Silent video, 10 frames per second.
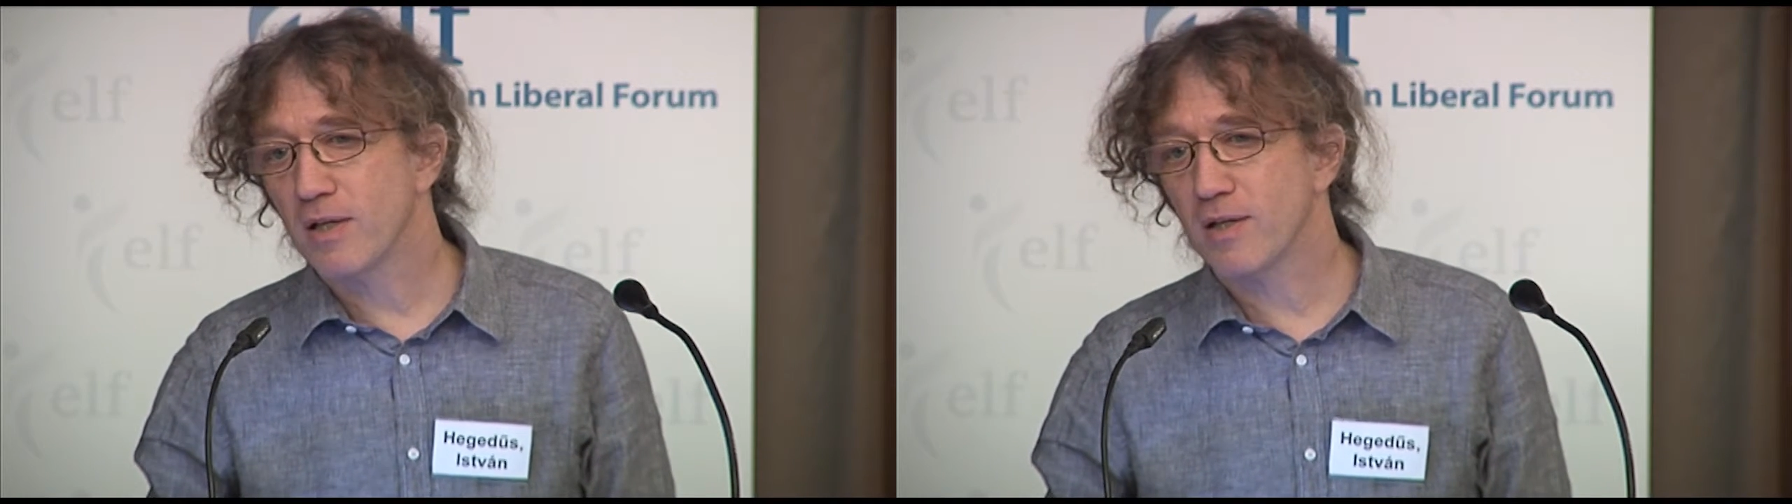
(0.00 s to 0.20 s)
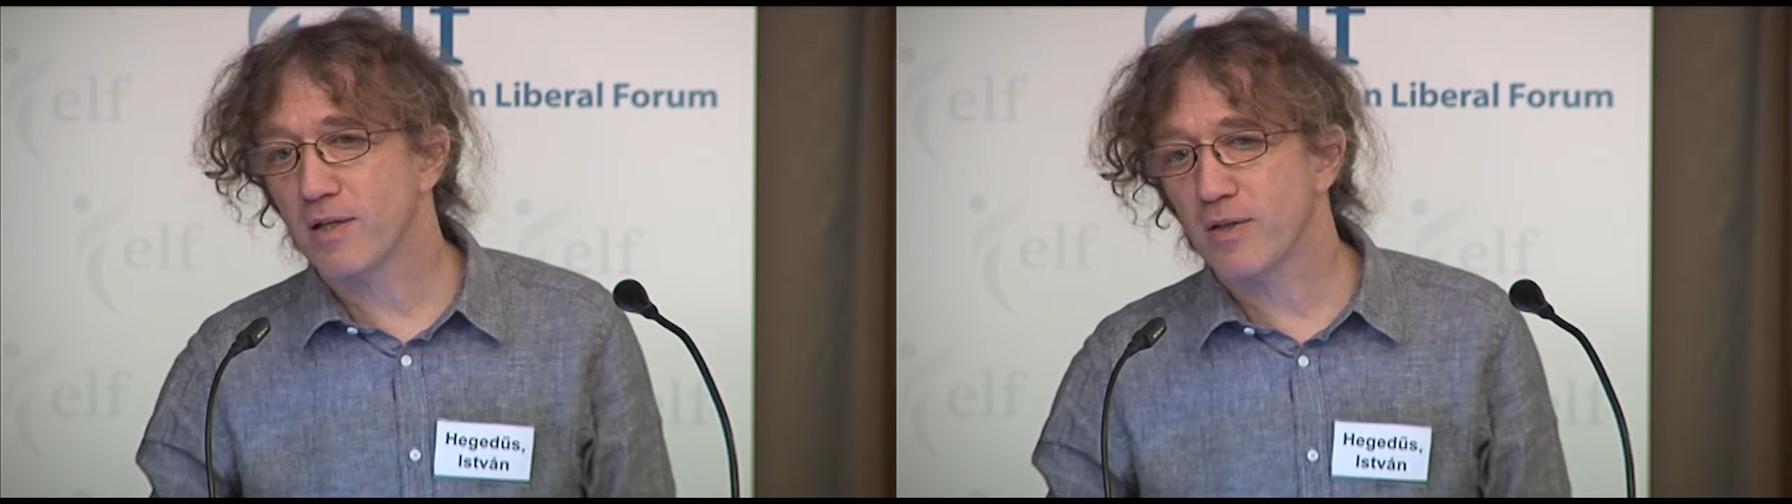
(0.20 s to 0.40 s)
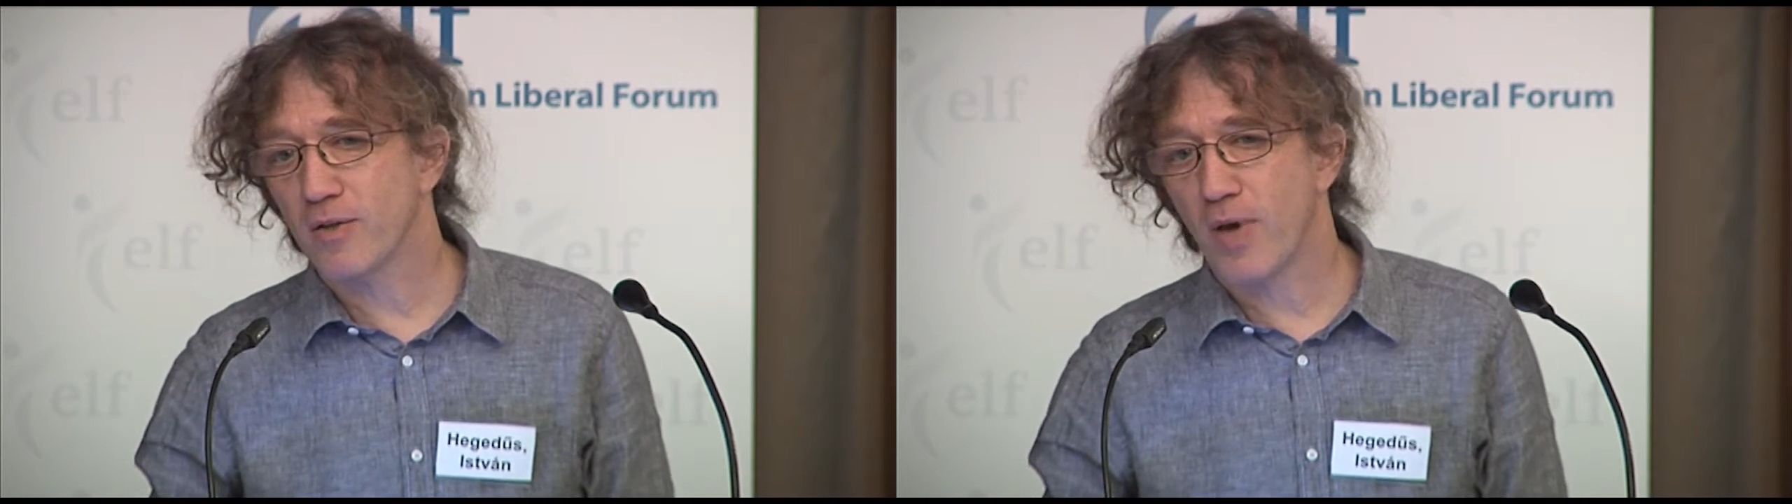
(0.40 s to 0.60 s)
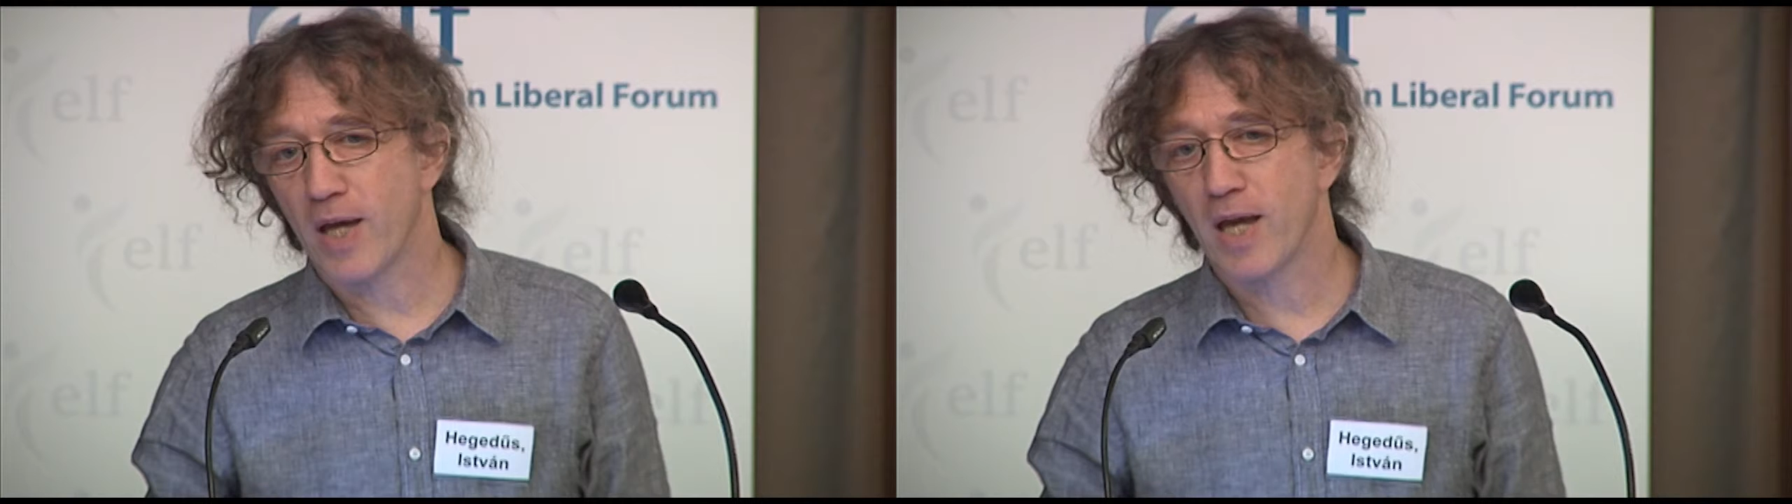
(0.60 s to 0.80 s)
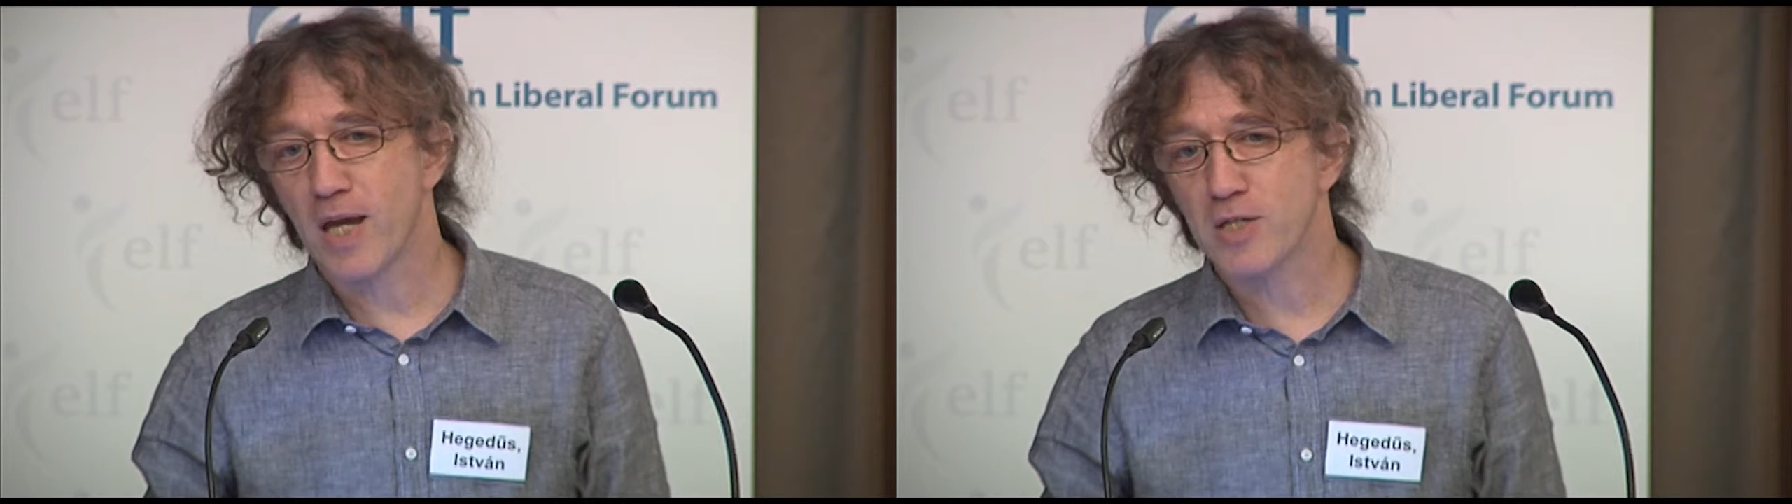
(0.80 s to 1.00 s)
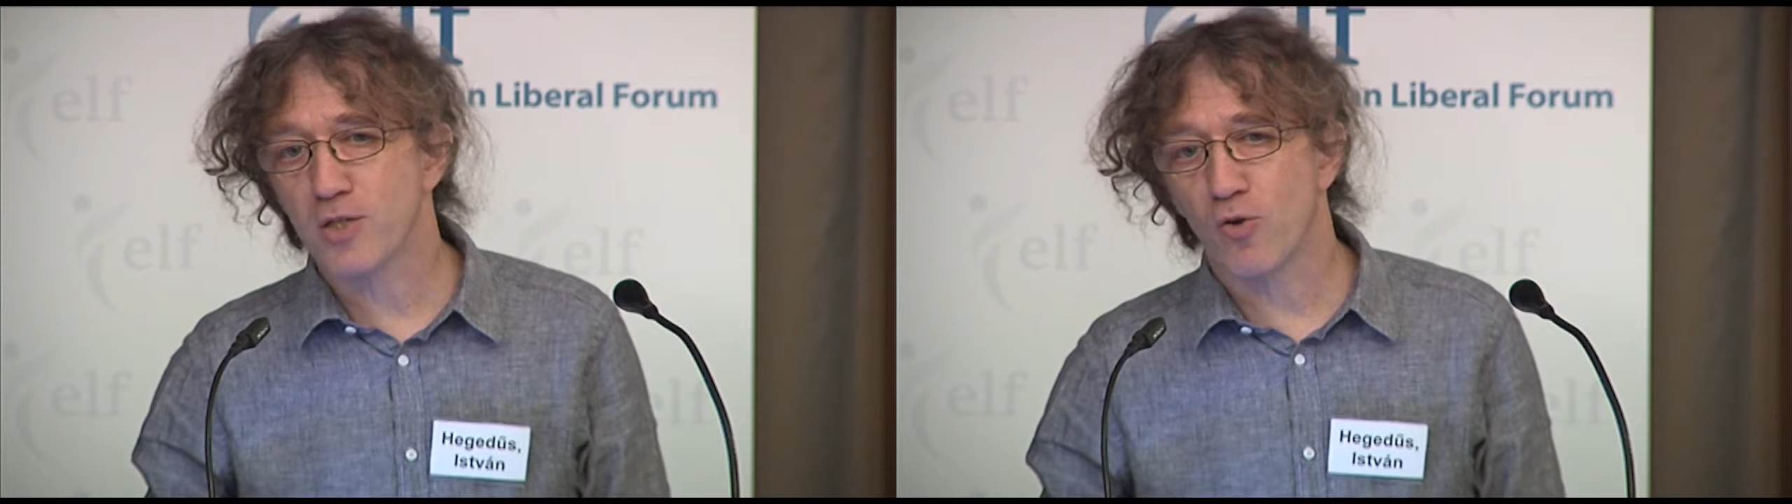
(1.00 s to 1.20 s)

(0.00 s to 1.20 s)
against